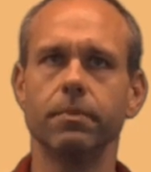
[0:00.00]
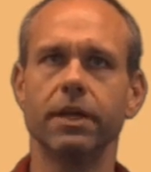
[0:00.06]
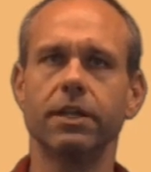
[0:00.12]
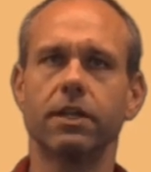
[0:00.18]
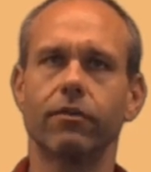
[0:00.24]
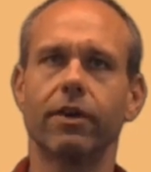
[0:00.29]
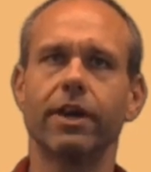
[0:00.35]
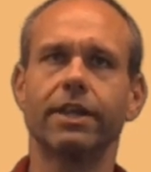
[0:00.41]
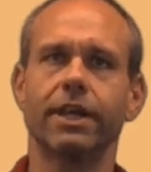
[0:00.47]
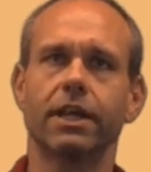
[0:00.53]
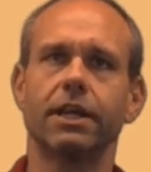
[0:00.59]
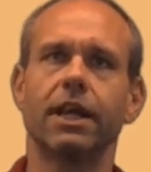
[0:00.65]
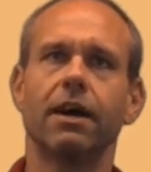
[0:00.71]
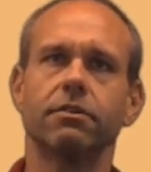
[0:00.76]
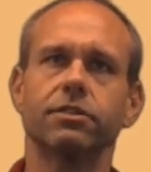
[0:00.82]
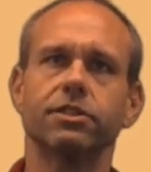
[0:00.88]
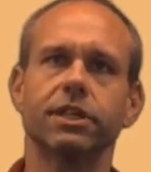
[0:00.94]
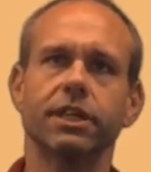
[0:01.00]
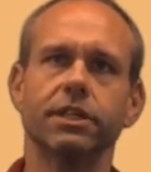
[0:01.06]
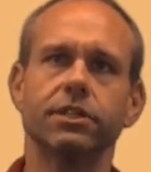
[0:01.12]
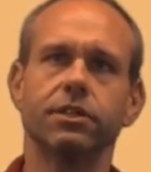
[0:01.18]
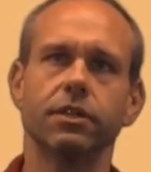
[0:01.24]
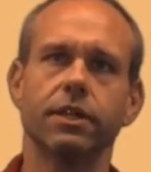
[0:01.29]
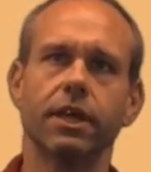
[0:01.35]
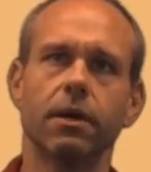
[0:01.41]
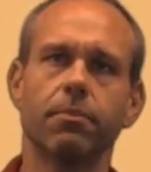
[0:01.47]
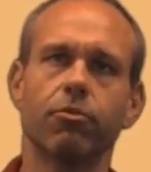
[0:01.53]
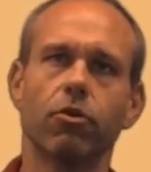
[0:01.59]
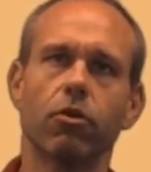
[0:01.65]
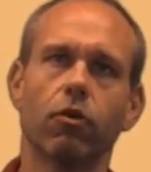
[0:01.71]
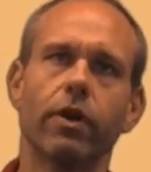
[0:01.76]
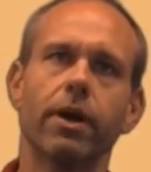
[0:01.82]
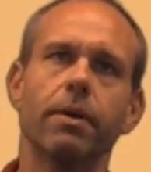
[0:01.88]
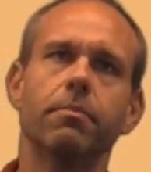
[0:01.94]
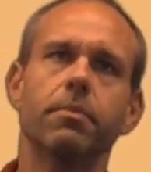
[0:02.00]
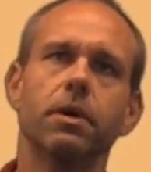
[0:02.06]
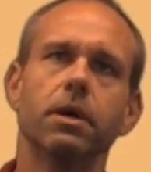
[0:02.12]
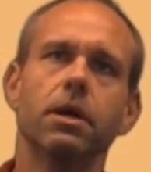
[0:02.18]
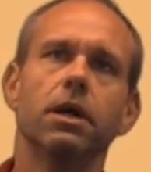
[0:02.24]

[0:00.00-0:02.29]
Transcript: integrating technology into their program.